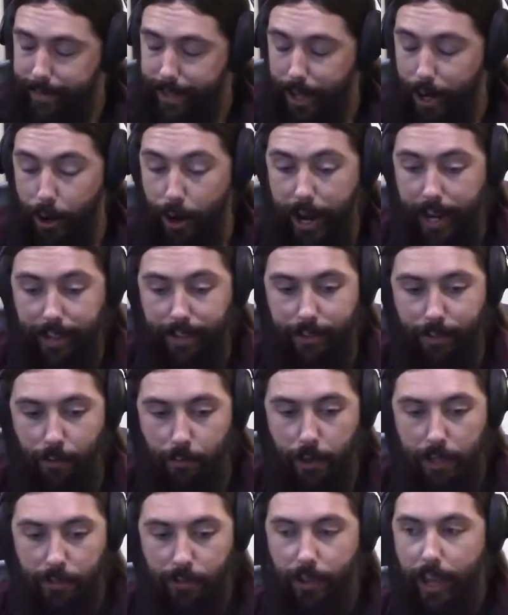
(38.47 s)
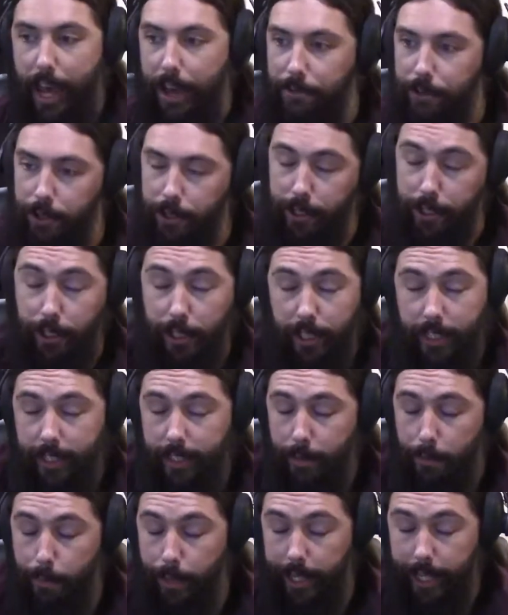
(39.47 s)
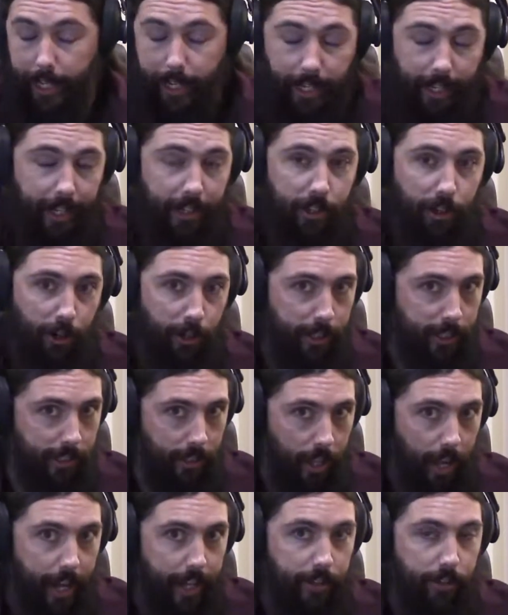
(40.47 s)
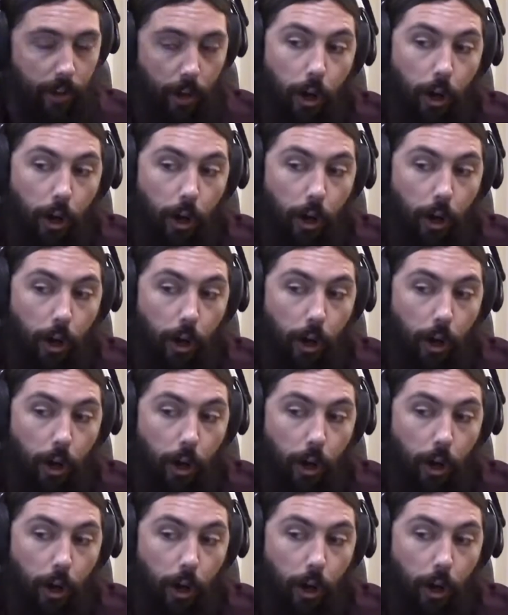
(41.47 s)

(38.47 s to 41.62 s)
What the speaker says: All right, so once you have your beginning guitar slides